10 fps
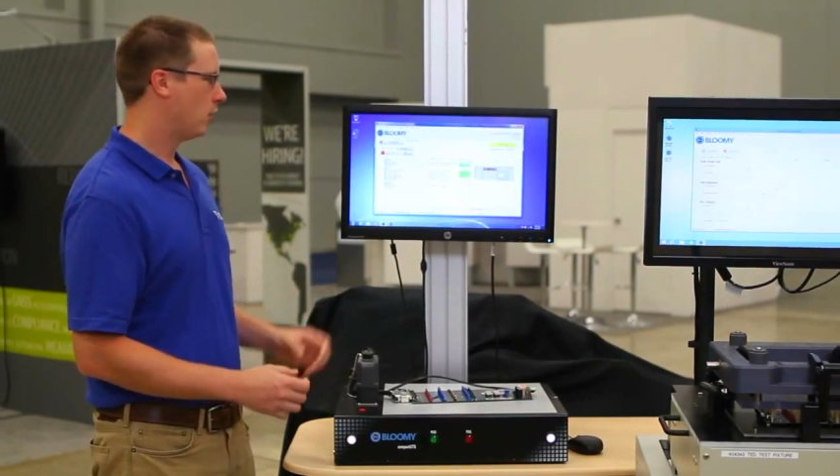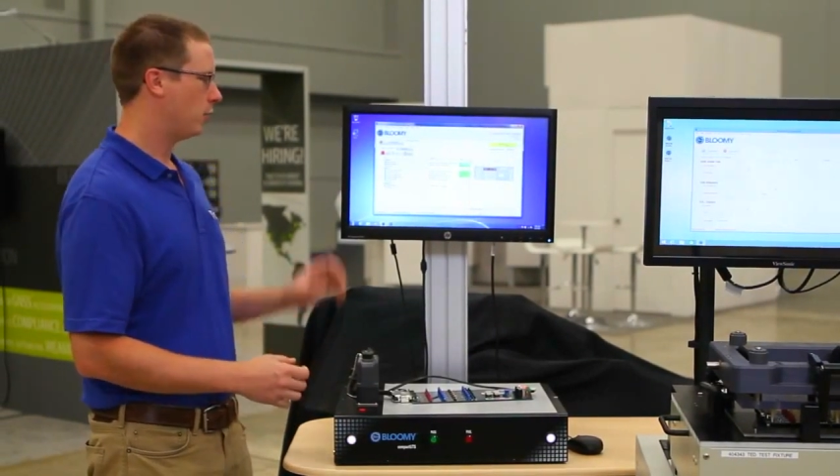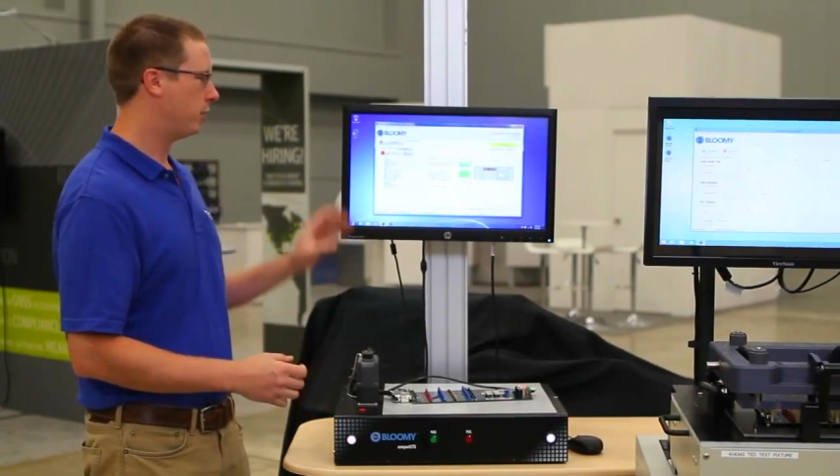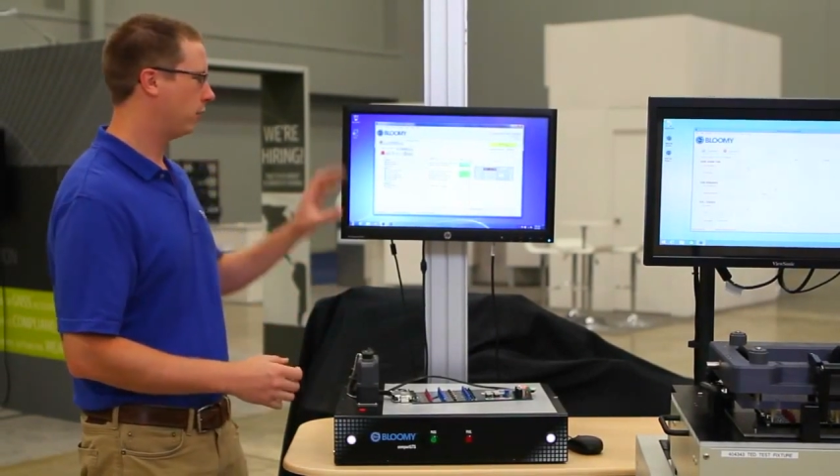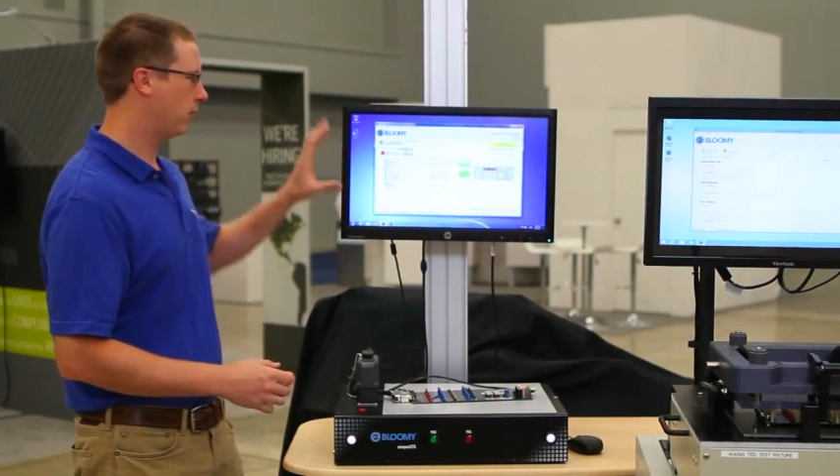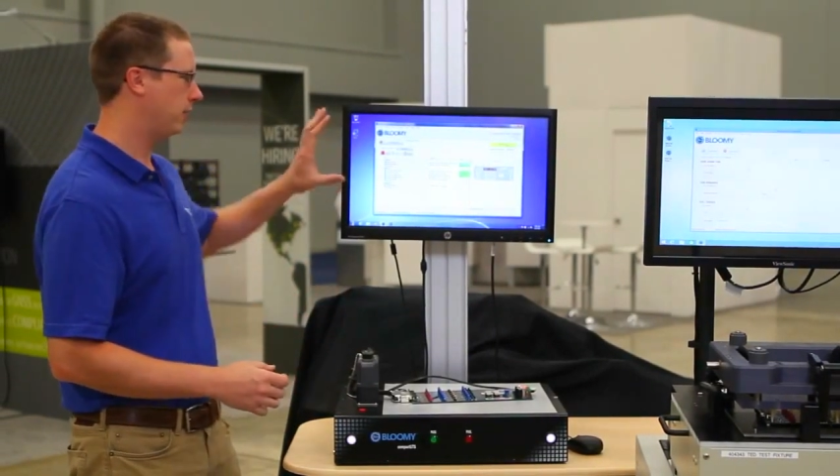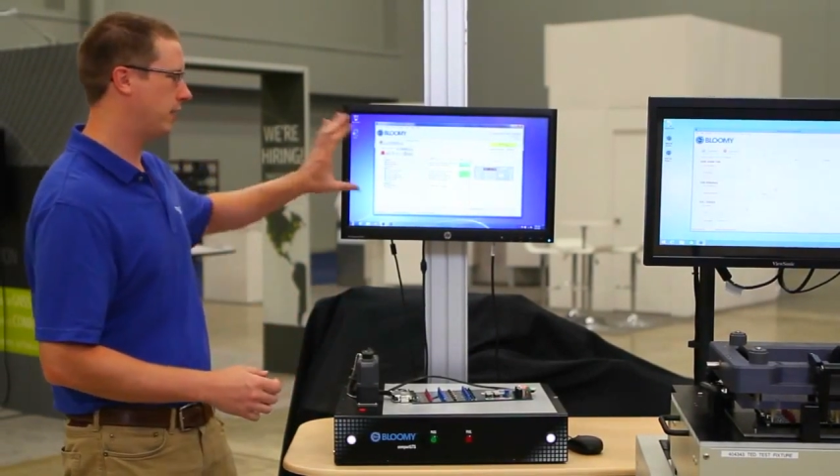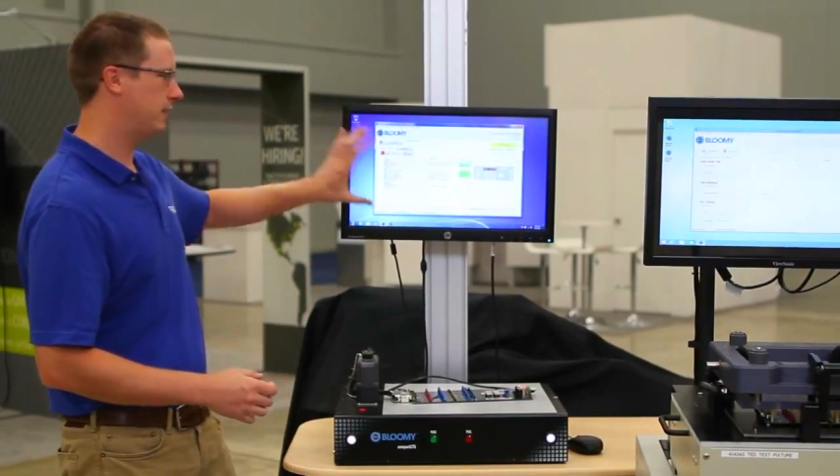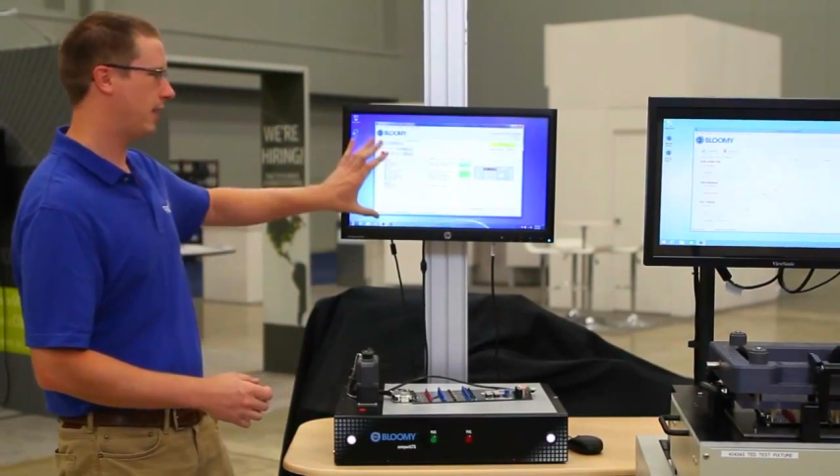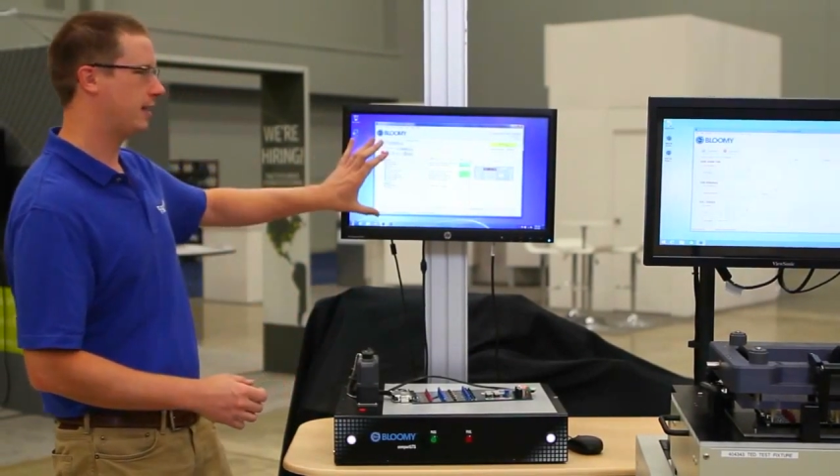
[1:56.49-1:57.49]
we can run the
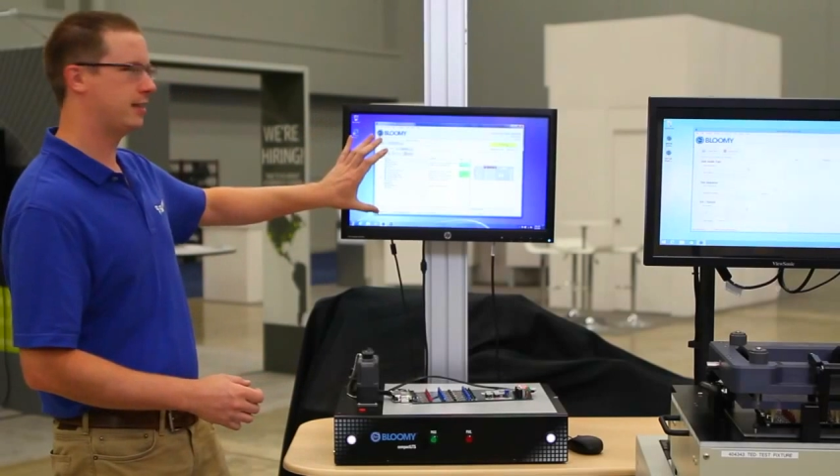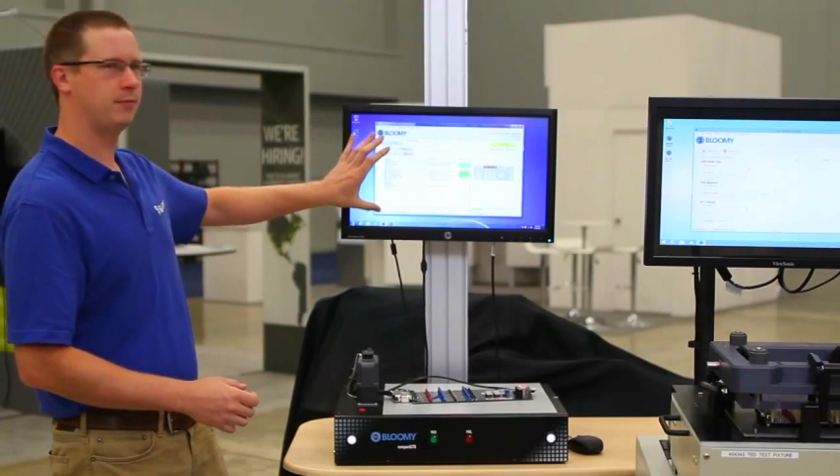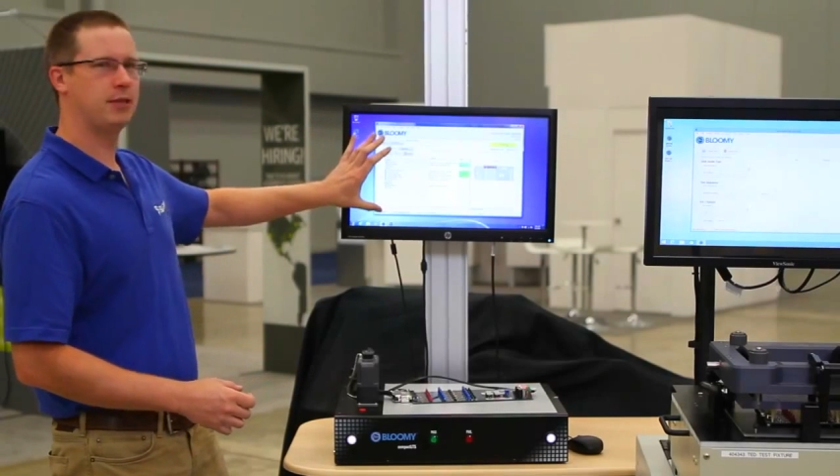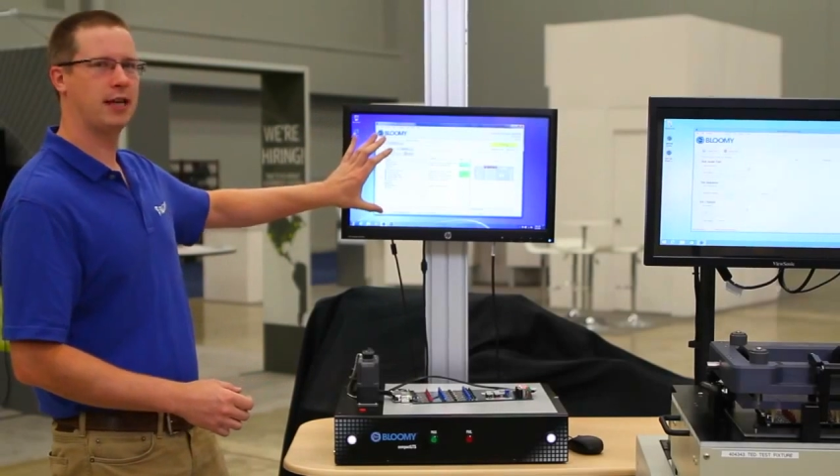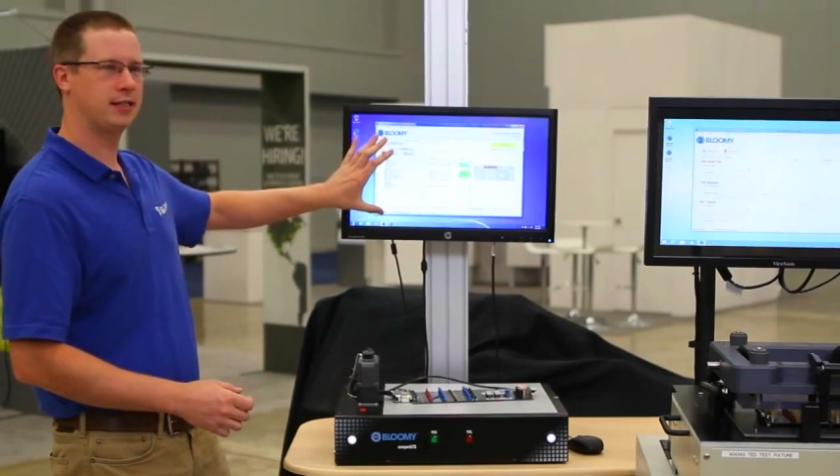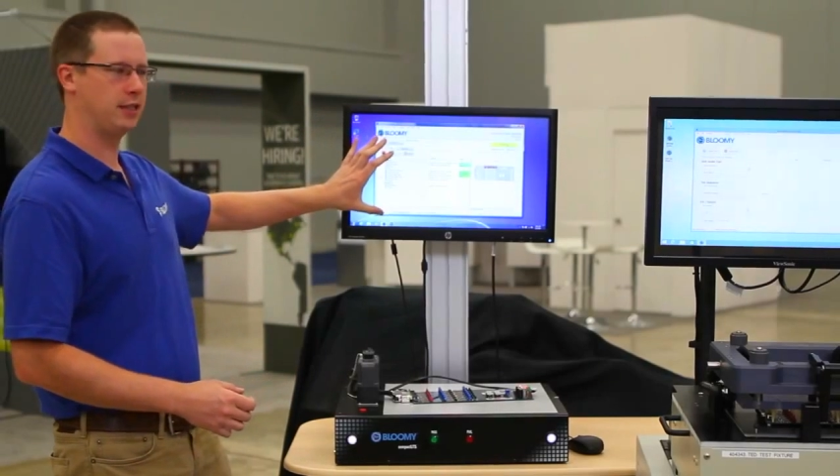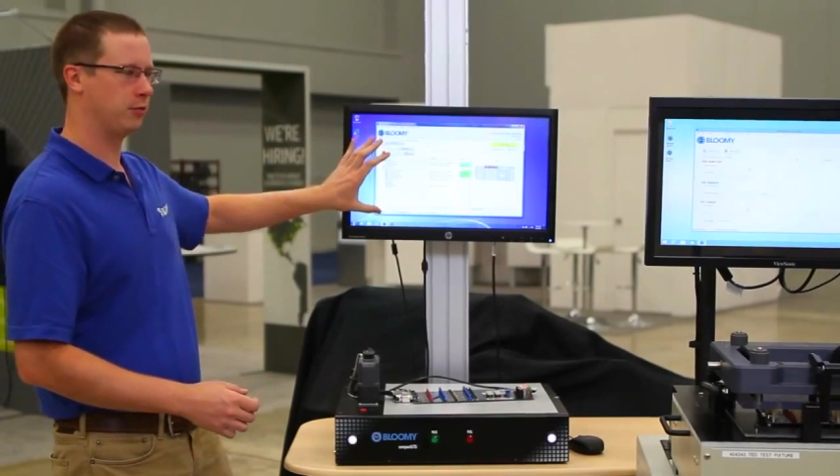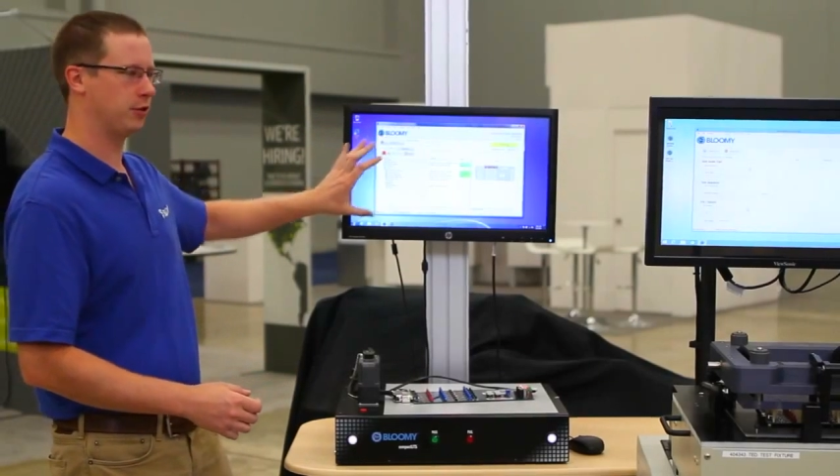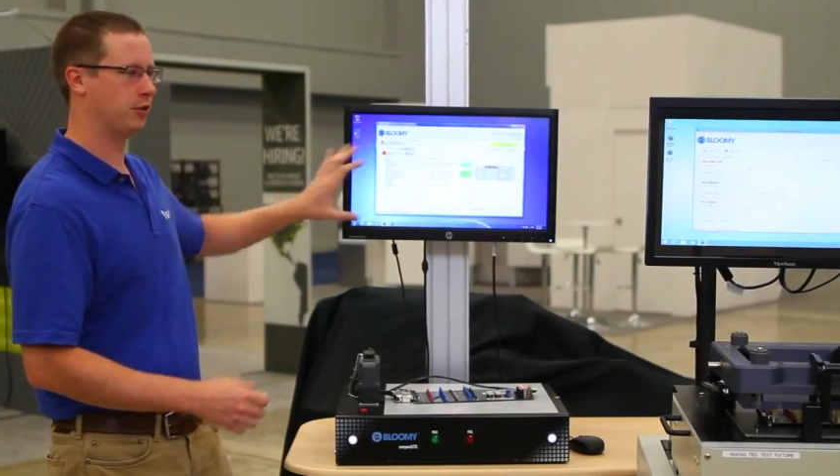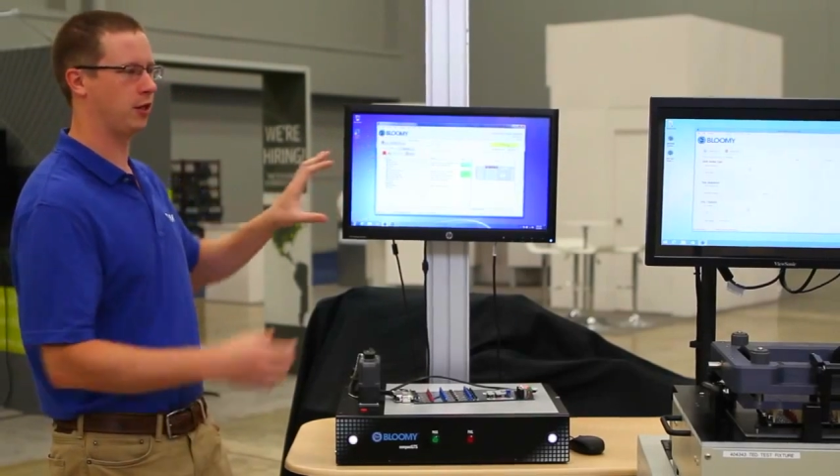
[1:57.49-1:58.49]
exact same test
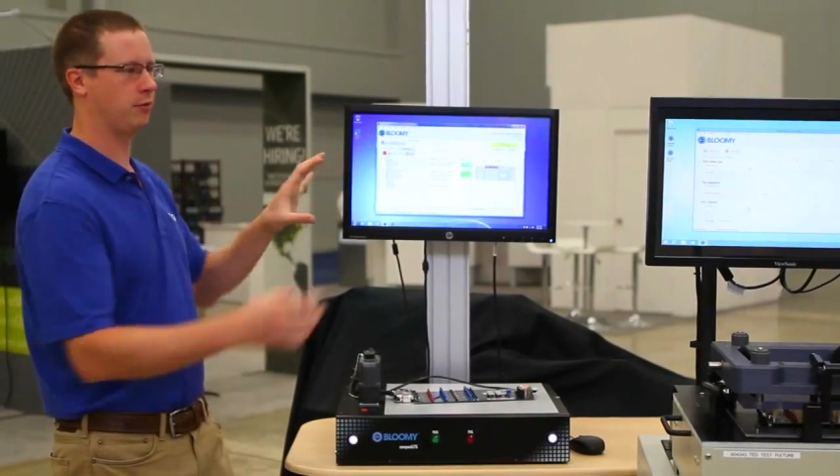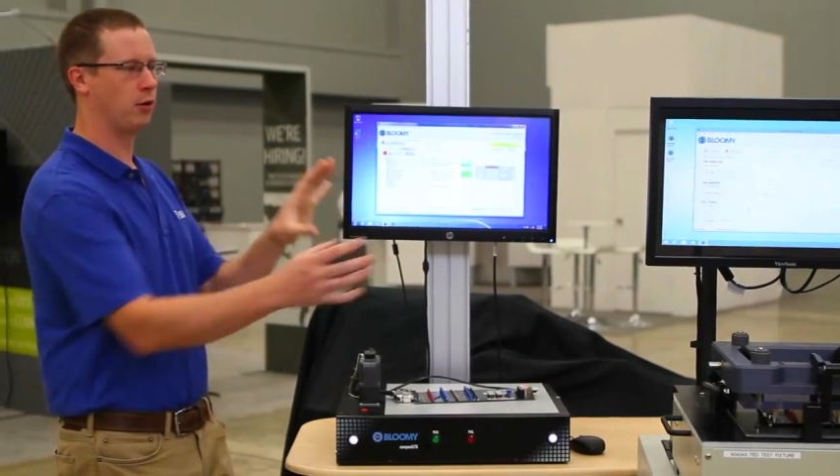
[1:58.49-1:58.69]
sequence on